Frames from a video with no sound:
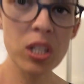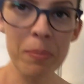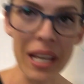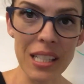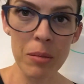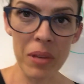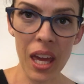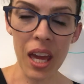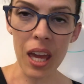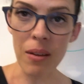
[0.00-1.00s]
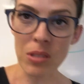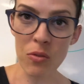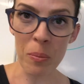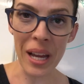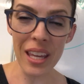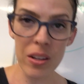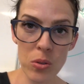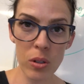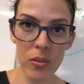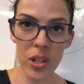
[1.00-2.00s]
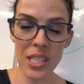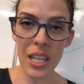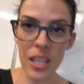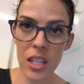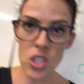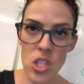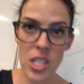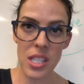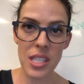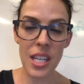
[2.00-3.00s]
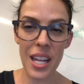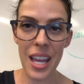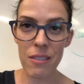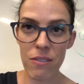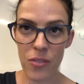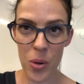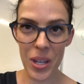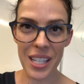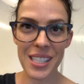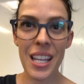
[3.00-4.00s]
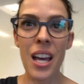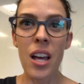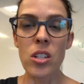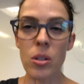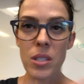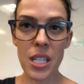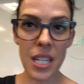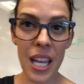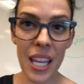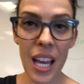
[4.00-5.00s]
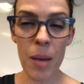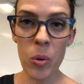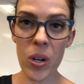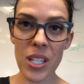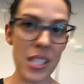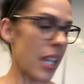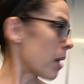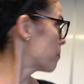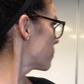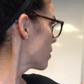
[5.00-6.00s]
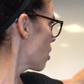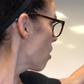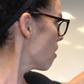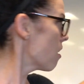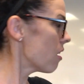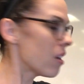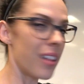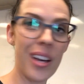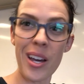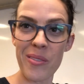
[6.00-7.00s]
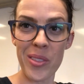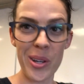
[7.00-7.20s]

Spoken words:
to make some caves for my introverts and kids just to sit and focus. So today I'm going to set up all of